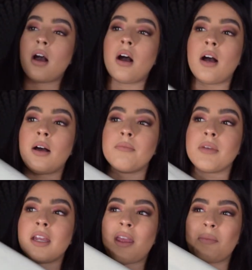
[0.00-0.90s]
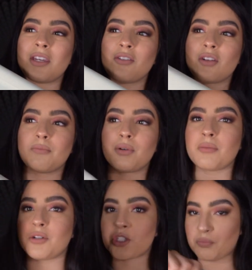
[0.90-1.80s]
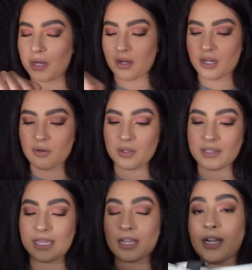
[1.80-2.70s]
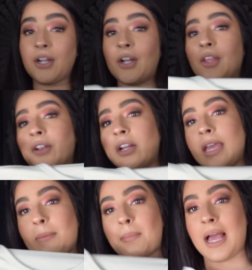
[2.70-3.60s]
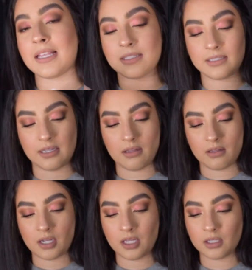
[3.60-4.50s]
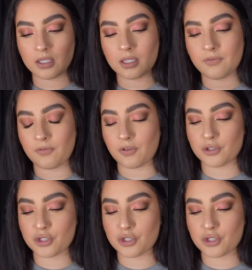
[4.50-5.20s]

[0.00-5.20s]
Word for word: um and i mean you can pretty much pair it with like another like pastel color for